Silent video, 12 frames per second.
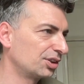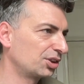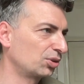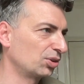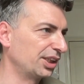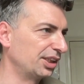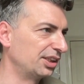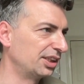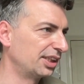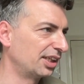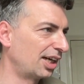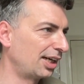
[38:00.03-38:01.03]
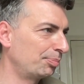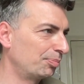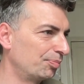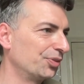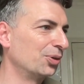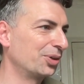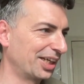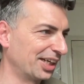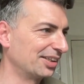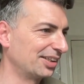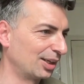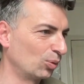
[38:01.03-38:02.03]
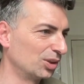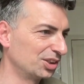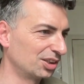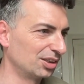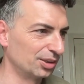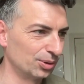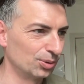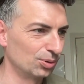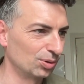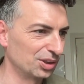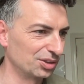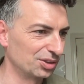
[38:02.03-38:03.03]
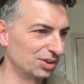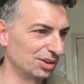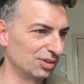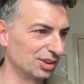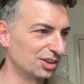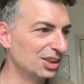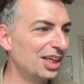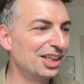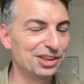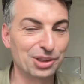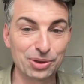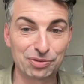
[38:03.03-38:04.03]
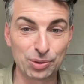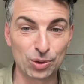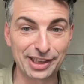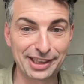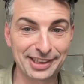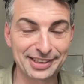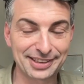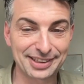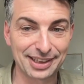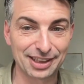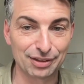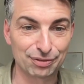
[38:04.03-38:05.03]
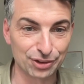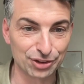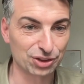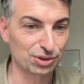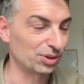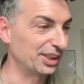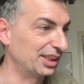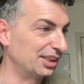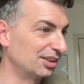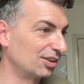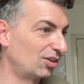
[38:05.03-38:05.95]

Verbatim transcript: screen, you hit I... Okay, that was a low resolution version. So if you want to hit uh, full screen